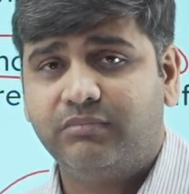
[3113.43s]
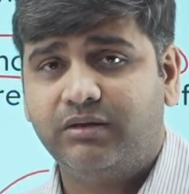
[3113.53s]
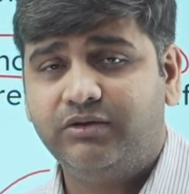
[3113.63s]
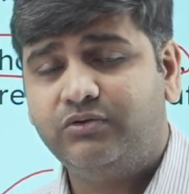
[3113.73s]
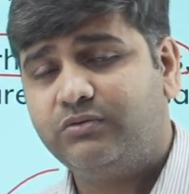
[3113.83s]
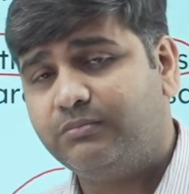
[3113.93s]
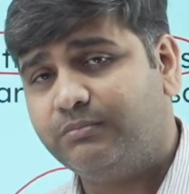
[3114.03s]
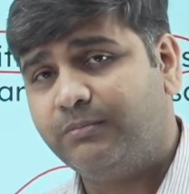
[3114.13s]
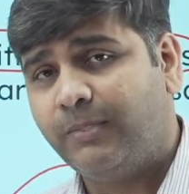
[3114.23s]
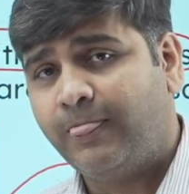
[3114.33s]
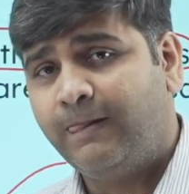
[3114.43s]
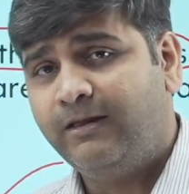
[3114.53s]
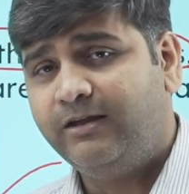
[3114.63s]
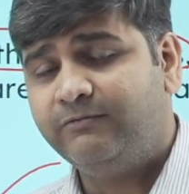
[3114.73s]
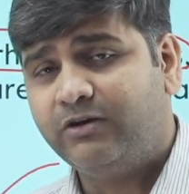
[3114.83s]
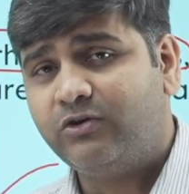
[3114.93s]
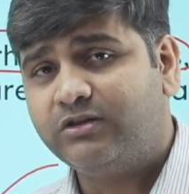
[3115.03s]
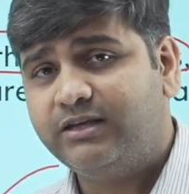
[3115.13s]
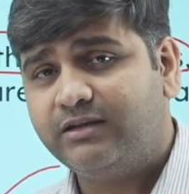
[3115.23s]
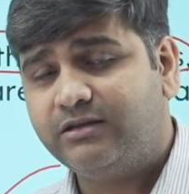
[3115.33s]
in one or
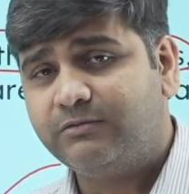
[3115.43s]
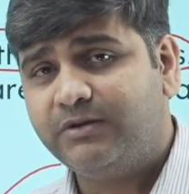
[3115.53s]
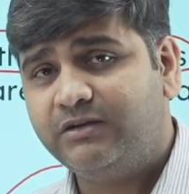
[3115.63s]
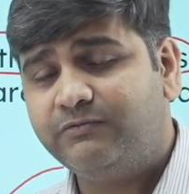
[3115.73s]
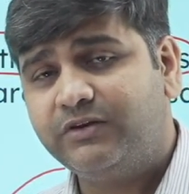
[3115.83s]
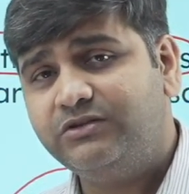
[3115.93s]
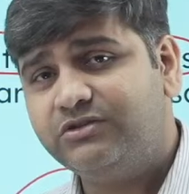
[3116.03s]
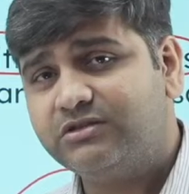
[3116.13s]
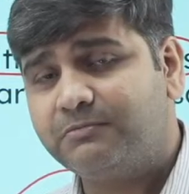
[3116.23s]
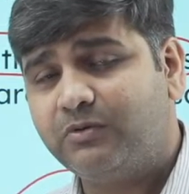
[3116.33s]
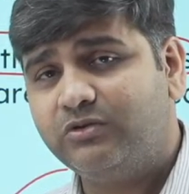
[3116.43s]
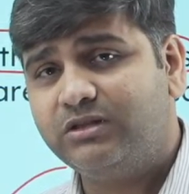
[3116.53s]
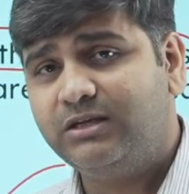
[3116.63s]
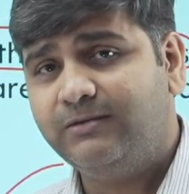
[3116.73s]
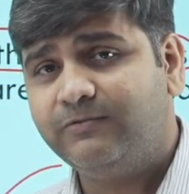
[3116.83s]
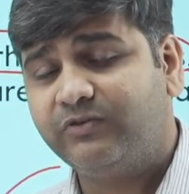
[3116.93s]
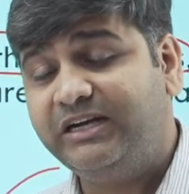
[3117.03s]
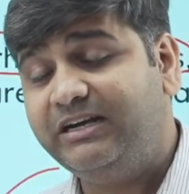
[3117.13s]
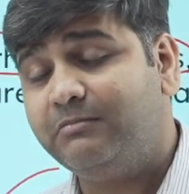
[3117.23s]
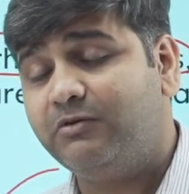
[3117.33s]
the other way infringes upon the
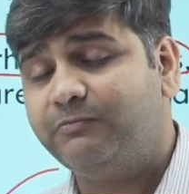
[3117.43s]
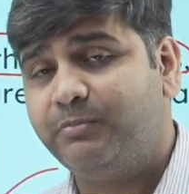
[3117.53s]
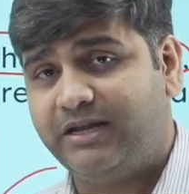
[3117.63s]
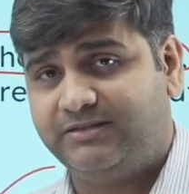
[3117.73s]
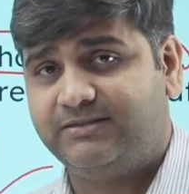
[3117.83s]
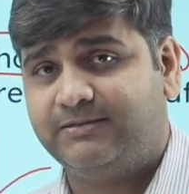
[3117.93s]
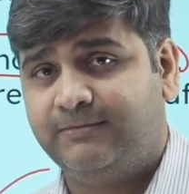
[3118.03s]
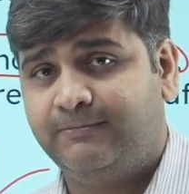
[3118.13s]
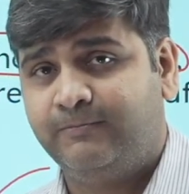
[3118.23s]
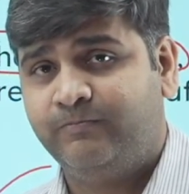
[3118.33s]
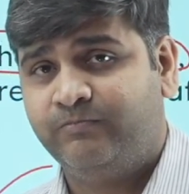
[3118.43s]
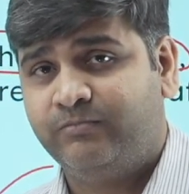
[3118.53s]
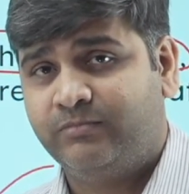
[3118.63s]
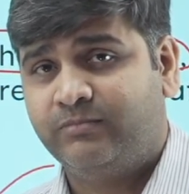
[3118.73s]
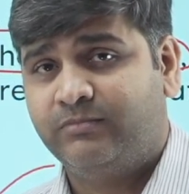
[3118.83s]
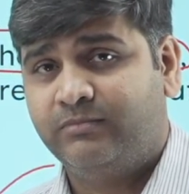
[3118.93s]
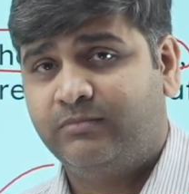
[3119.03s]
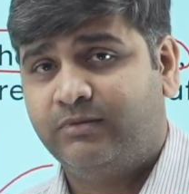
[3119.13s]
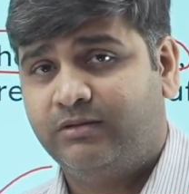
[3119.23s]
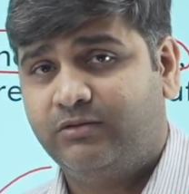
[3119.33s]
freedom of press.
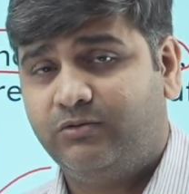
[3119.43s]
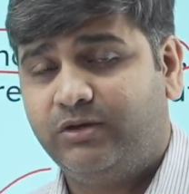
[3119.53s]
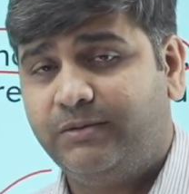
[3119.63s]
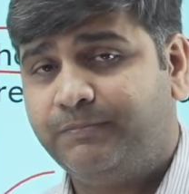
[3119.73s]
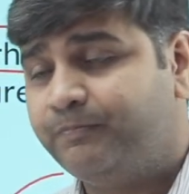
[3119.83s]
Okay.